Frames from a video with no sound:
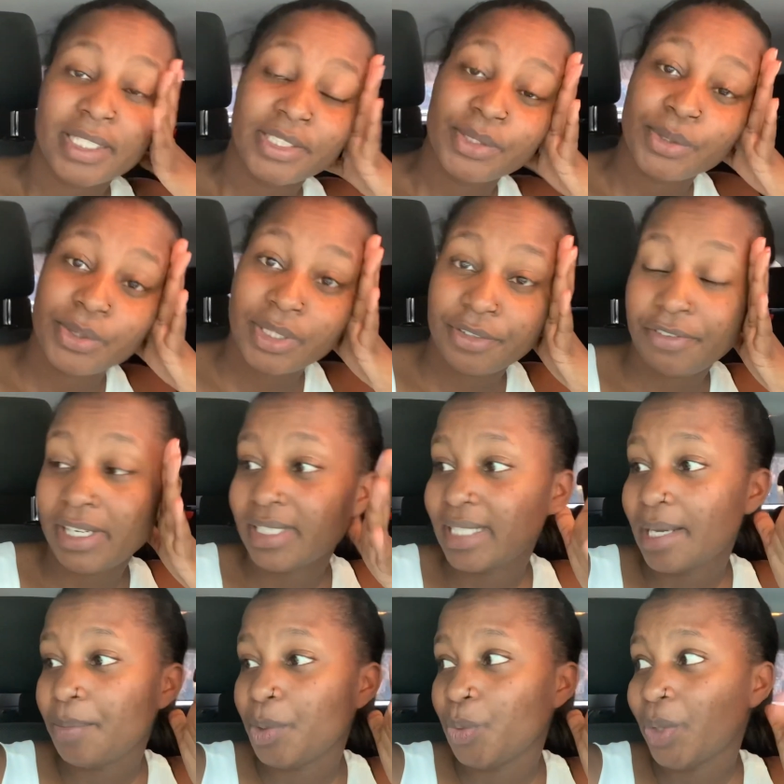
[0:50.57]
So the first
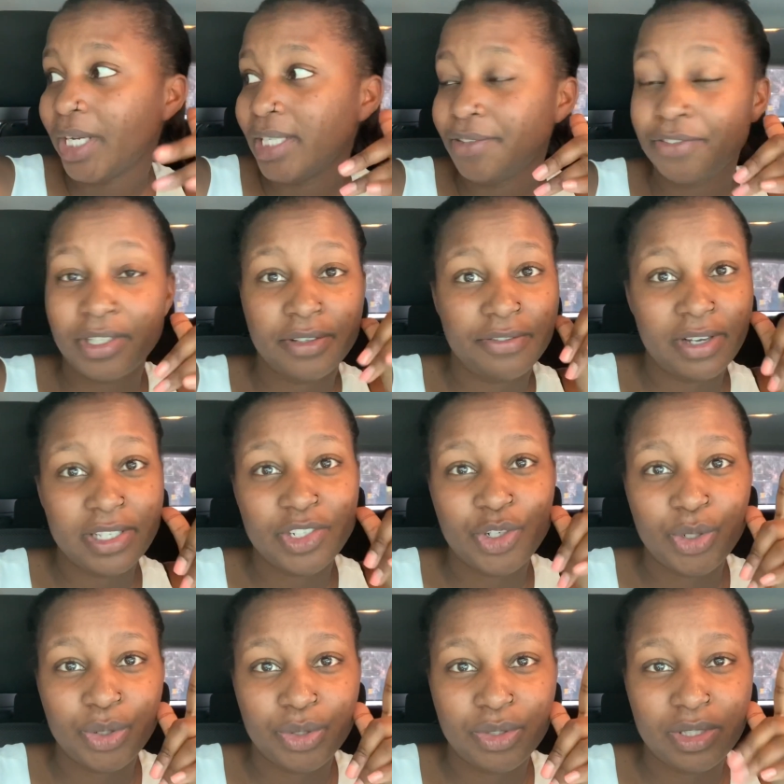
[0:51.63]
time we went for the first
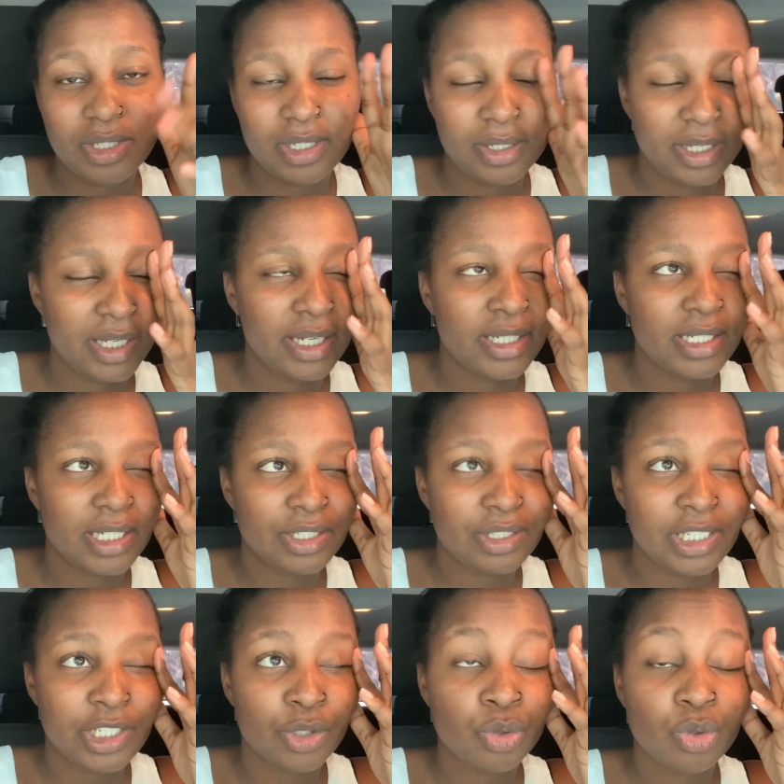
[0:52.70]
dose, it actually
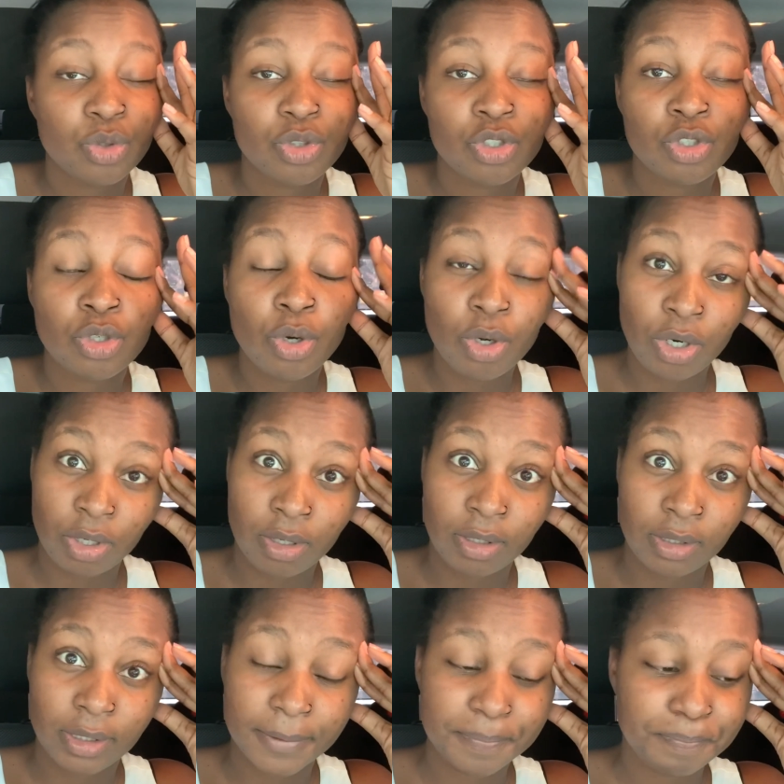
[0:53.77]
took so long.
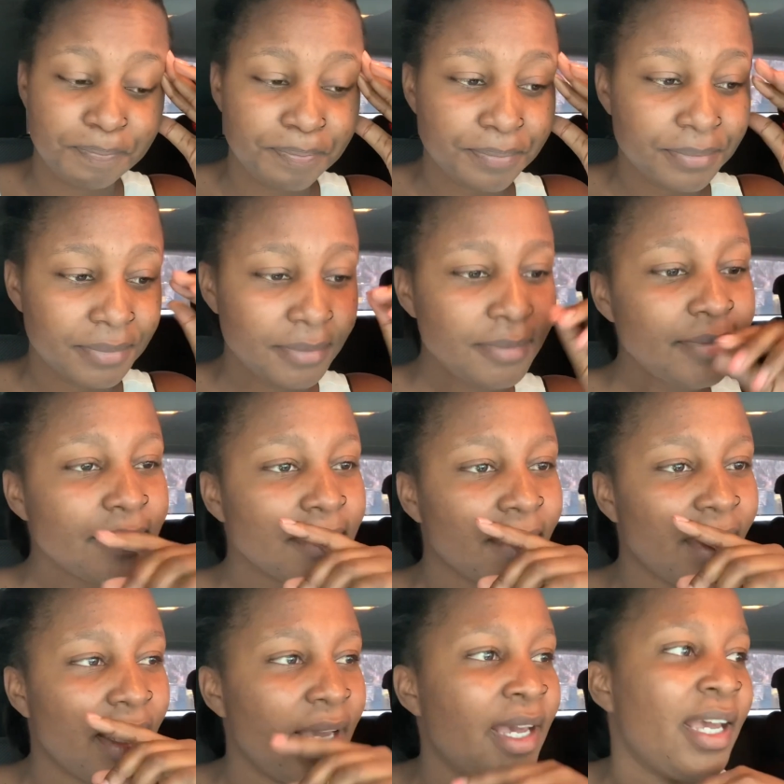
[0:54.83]

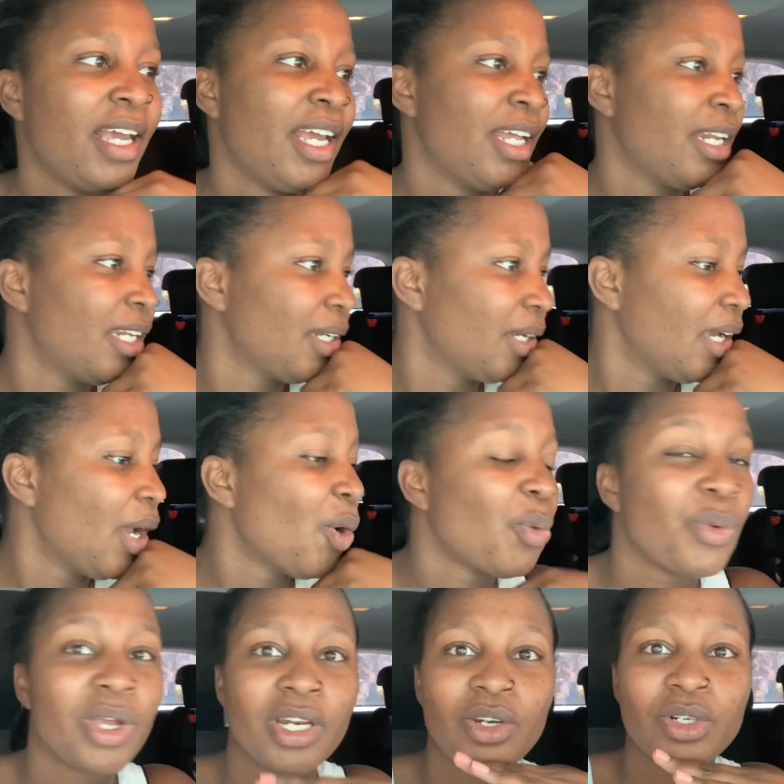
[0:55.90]
And we
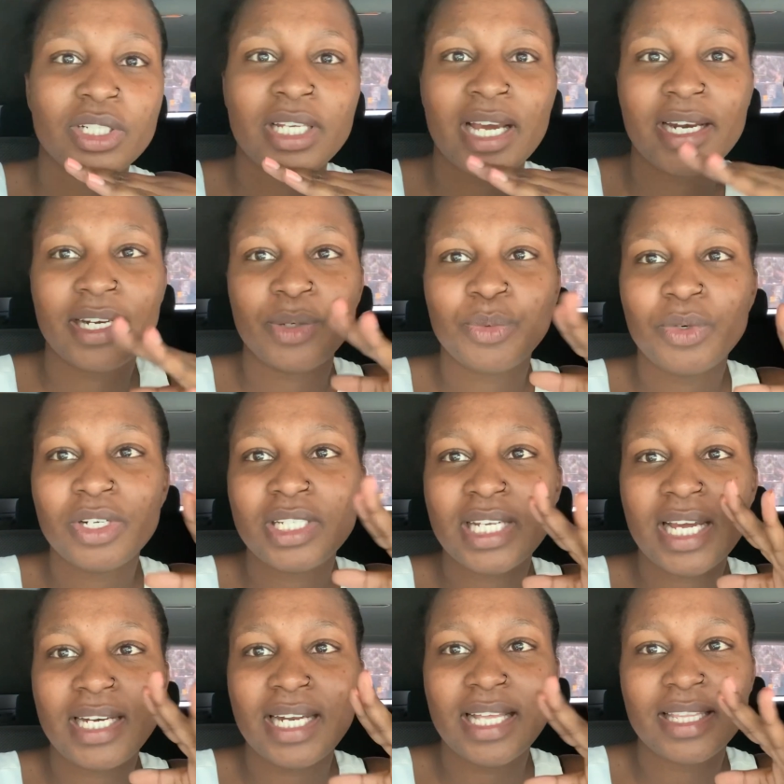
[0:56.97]
did not carry water,
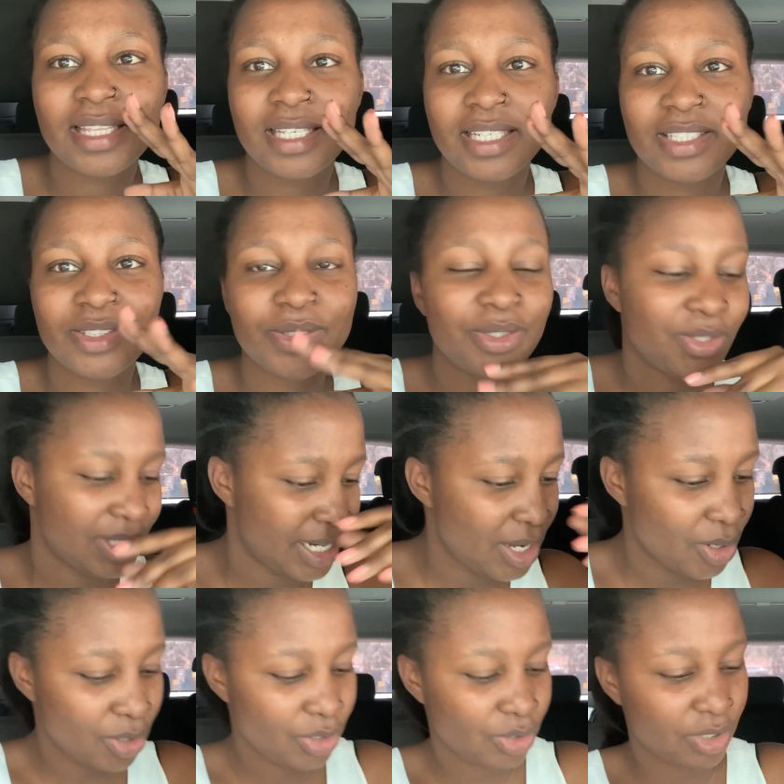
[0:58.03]
nothing. So
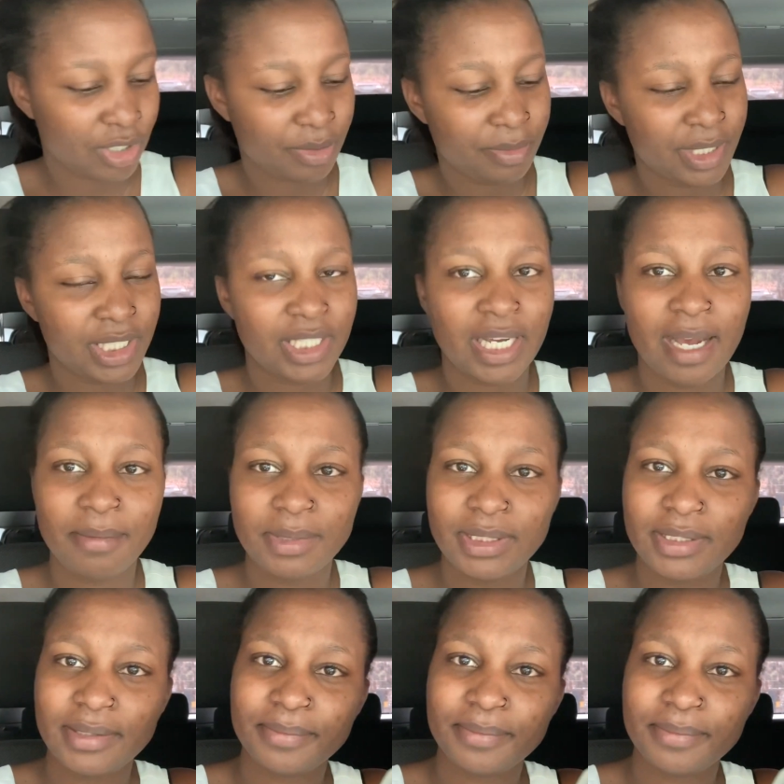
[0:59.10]
leo tuko tumejihami.